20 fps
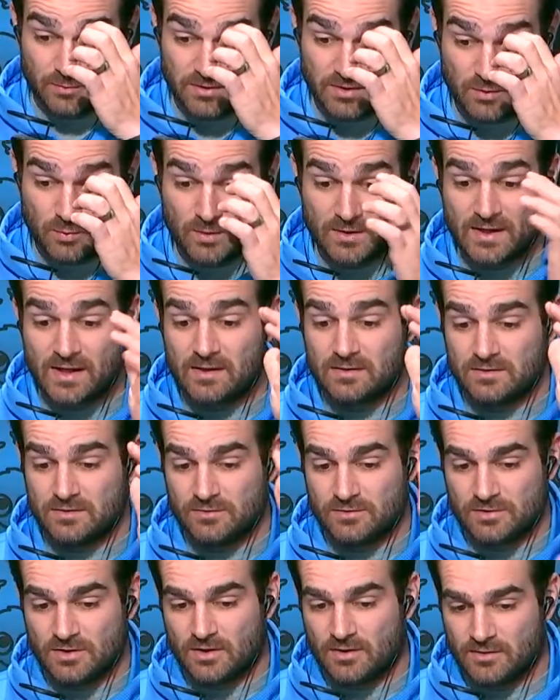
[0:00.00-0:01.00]
when you went out and
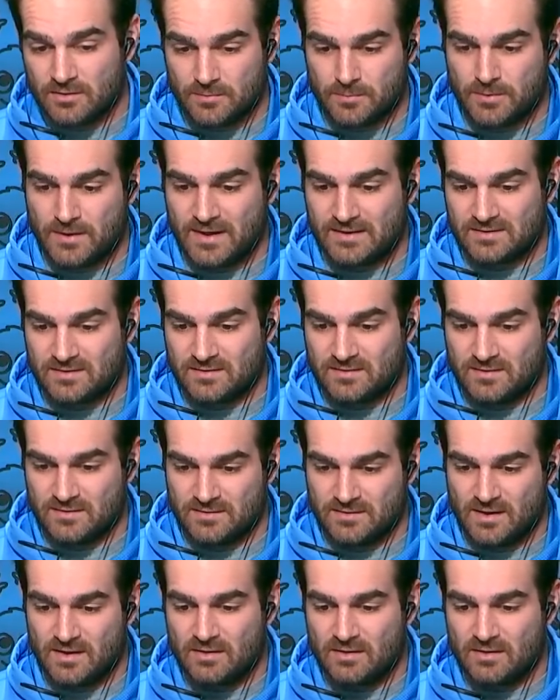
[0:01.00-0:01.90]
you saw their practices,